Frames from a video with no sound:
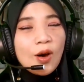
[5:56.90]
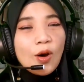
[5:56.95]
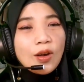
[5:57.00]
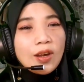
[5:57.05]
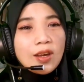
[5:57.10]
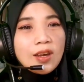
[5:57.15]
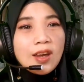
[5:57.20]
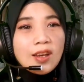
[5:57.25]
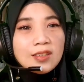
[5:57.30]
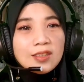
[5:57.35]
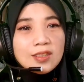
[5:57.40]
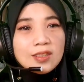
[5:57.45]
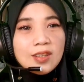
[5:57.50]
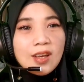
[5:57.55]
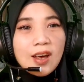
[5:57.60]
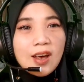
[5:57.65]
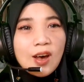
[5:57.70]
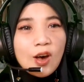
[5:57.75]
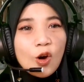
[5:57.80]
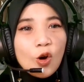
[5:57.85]
Okay guys,
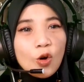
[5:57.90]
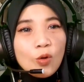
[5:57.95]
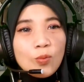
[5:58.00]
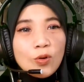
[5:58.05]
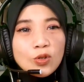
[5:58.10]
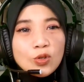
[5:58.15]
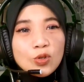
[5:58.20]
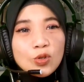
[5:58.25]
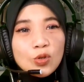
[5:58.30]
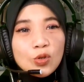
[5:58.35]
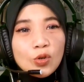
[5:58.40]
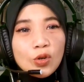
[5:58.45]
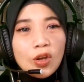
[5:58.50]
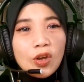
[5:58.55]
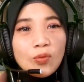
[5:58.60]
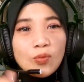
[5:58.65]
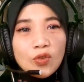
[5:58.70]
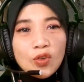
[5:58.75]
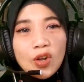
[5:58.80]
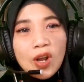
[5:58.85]
how about you?
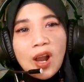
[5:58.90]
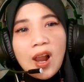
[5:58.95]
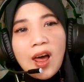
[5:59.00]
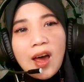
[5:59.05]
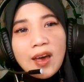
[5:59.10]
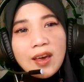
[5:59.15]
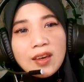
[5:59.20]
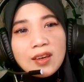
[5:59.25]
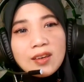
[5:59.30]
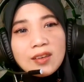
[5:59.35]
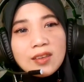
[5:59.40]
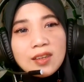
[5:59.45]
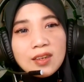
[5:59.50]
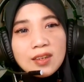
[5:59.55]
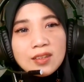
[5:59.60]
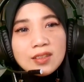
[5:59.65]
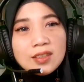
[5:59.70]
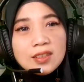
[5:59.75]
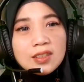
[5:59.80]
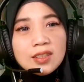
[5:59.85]
If you like
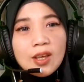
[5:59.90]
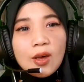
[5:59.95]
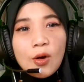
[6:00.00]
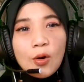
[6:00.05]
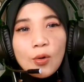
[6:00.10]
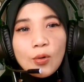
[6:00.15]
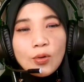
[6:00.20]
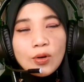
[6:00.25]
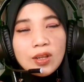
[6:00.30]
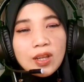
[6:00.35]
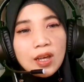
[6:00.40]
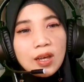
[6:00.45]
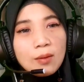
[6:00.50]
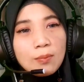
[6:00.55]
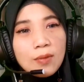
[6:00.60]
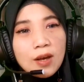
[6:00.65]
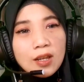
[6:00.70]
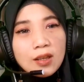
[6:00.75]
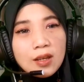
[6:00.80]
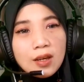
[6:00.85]
this, so
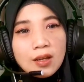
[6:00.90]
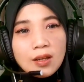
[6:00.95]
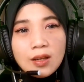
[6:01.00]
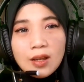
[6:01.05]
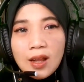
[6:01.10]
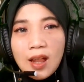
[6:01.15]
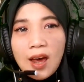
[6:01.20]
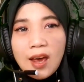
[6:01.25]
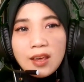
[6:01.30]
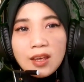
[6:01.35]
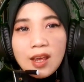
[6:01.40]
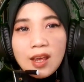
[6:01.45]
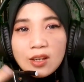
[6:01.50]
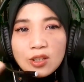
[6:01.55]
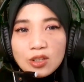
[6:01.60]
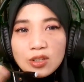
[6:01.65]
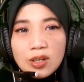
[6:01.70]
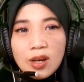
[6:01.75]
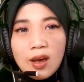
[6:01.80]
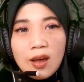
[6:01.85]
click button like
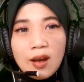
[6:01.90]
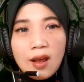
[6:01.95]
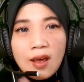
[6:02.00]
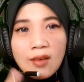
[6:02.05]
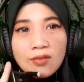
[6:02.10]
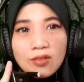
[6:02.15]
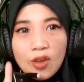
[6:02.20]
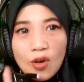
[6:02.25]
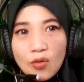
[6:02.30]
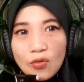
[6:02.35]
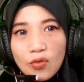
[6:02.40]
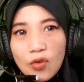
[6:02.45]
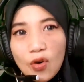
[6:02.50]
and share, and don't